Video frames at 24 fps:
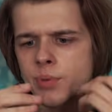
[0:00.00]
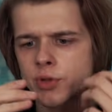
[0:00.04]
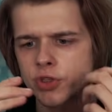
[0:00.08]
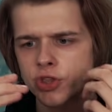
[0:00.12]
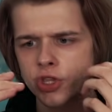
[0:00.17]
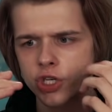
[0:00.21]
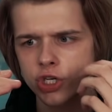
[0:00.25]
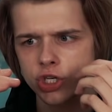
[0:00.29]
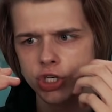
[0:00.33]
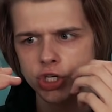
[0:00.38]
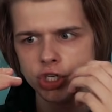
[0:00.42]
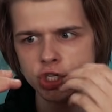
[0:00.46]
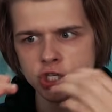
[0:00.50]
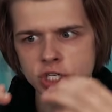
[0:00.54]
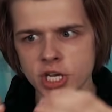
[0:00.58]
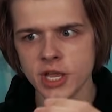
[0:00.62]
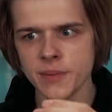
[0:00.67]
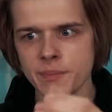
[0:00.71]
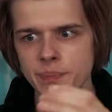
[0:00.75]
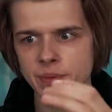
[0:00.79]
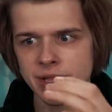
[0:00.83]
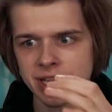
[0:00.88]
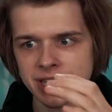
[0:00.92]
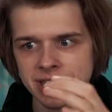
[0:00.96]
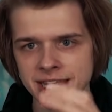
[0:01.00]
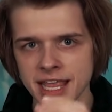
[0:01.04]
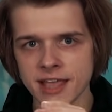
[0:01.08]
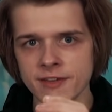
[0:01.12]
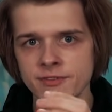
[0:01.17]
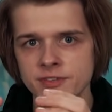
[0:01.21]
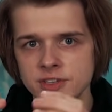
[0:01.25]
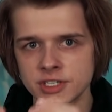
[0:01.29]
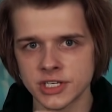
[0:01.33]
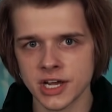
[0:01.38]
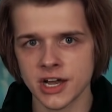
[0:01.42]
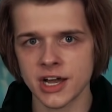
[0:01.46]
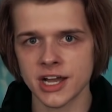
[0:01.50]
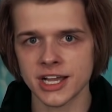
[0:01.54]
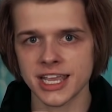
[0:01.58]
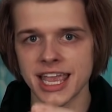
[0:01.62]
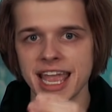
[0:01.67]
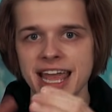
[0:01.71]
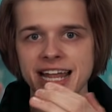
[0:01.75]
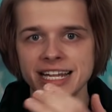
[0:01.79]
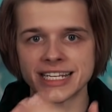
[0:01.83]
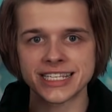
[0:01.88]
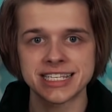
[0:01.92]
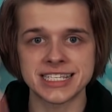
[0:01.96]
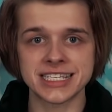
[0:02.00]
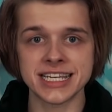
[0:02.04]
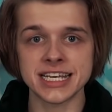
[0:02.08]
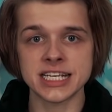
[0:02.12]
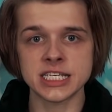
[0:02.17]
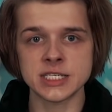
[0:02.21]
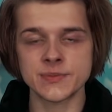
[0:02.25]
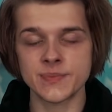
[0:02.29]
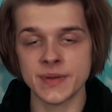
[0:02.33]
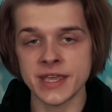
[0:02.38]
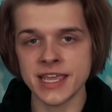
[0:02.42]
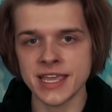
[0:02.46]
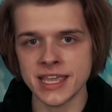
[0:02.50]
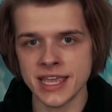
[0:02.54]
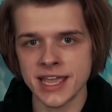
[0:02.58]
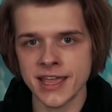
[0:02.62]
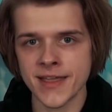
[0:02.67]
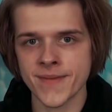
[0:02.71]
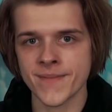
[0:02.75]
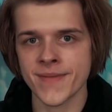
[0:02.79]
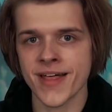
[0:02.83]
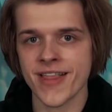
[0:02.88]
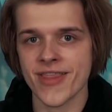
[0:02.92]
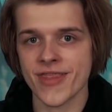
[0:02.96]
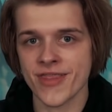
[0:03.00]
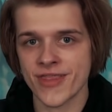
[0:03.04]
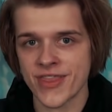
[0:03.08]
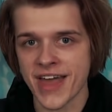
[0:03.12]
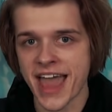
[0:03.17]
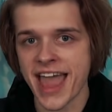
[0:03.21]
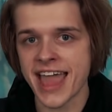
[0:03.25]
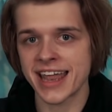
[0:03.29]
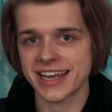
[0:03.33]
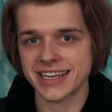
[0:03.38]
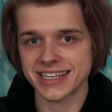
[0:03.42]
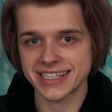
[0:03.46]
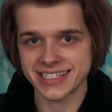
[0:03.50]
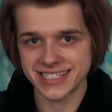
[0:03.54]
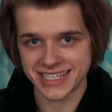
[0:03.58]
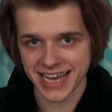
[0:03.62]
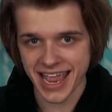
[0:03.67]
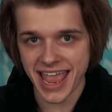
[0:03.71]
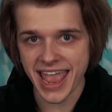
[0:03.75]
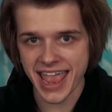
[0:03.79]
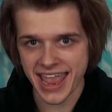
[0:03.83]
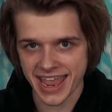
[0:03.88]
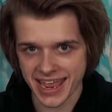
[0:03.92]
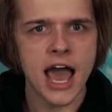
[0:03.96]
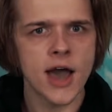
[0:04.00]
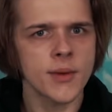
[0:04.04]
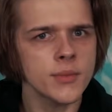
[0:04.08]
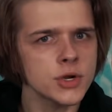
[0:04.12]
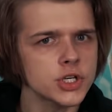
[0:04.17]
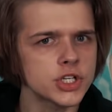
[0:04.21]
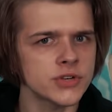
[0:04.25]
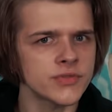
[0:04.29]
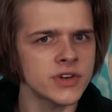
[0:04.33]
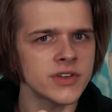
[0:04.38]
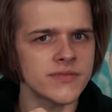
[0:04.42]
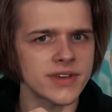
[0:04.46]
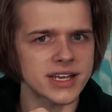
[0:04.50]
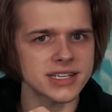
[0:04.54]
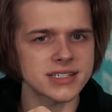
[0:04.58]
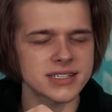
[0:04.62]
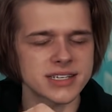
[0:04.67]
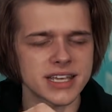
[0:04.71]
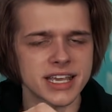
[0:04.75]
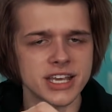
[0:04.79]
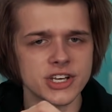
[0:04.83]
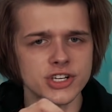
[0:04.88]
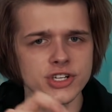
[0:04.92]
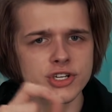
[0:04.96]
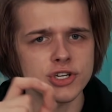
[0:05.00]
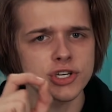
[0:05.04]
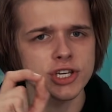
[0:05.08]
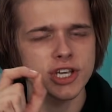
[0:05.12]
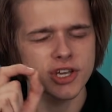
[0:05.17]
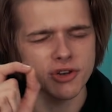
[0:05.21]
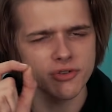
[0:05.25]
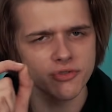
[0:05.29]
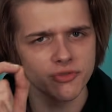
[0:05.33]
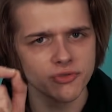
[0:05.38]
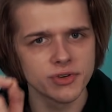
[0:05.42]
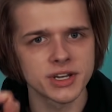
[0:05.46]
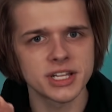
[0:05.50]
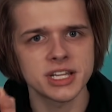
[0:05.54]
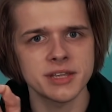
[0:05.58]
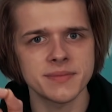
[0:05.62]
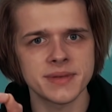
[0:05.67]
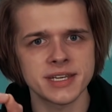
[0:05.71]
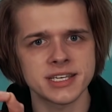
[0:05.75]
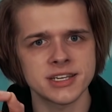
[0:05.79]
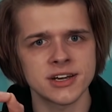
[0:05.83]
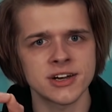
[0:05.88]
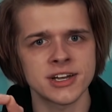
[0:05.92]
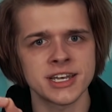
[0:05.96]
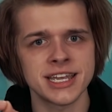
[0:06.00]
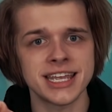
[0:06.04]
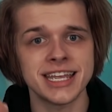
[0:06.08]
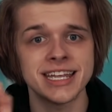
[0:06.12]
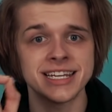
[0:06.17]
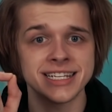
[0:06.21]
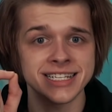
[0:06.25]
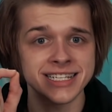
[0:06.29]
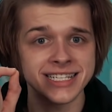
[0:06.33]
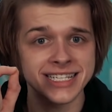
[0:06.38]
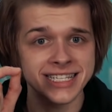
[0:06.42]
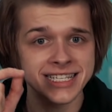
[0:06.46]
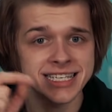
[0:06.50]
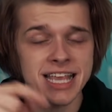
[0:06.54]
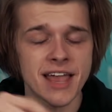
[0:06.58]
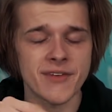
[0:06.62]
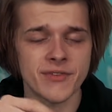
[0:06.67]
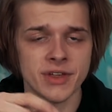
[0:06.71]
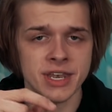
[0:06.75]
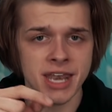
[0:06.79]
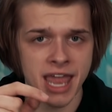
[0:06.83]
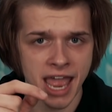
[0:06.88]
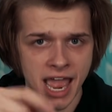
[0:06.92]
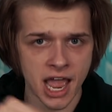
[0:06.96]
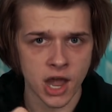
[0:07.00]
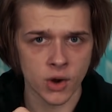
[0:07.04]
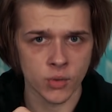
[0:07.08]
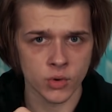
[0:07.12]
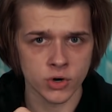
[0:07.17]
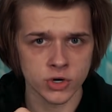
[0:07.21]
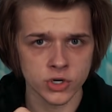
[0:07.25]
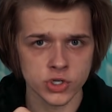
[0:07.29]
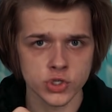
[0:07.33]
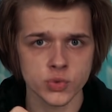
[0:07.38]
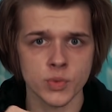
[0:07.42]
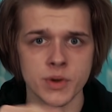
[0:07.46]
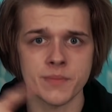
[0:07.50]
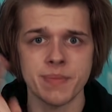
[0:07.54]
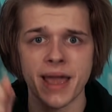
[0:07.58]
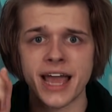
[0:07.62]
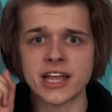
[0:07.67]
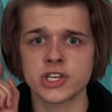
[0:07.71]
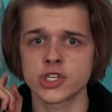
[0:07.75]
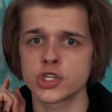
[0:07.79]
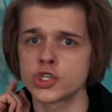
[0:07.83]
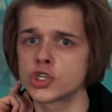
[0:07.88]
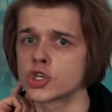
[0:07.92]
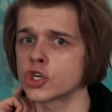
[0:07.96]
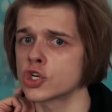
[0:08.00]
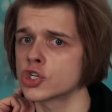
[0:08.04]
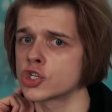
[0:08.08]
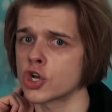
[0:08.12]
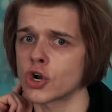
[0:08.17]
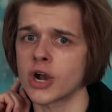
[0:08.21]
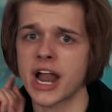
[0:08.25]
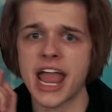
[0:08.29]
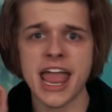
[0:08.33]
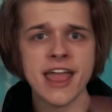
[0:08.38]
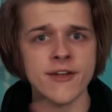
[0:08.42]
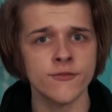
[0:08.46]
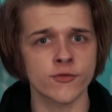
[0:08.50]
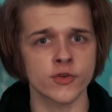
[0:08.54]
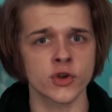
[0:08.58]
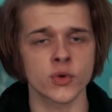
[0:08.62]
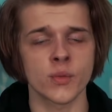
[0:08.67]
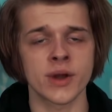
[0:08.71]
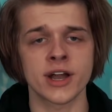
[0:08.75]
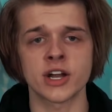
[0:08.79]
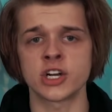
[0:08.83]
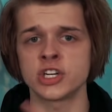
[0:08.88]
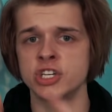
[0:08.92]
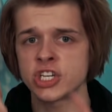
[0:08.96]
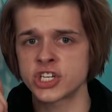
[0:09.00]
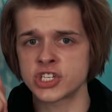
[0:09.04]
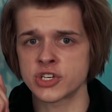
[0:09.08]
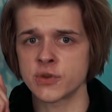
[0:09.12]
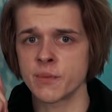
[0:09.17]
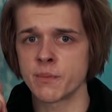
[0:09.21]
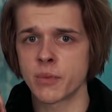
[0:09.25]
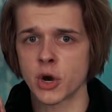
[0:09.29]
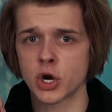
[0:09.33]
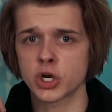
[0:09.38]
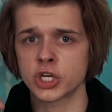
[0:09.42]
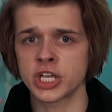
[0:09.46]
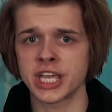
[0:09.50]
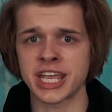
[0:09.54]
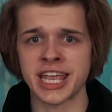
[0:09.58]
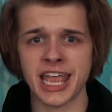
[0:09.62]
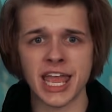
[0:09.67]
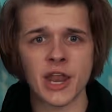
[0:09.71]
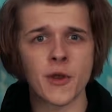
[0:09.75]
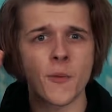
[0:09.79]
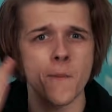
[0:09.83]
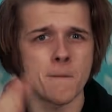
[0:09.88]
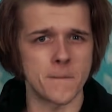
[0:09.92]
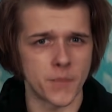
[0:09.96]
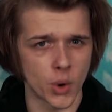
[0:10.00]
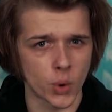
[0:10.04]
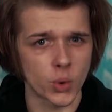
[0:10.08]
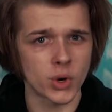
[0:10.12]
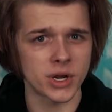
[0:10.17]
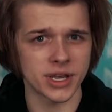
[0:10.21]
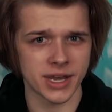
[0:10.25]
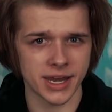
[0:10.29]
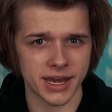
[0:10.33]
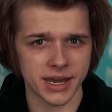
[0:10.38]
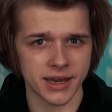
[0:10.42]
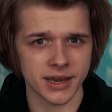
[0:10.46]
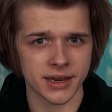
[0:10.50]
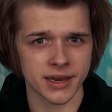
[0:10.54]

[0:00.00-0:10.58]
But the ship left dock at 6 p.m. that day. How much of an investigation can really be done in 7 hours when passengers are everywhere disembarking and boarding?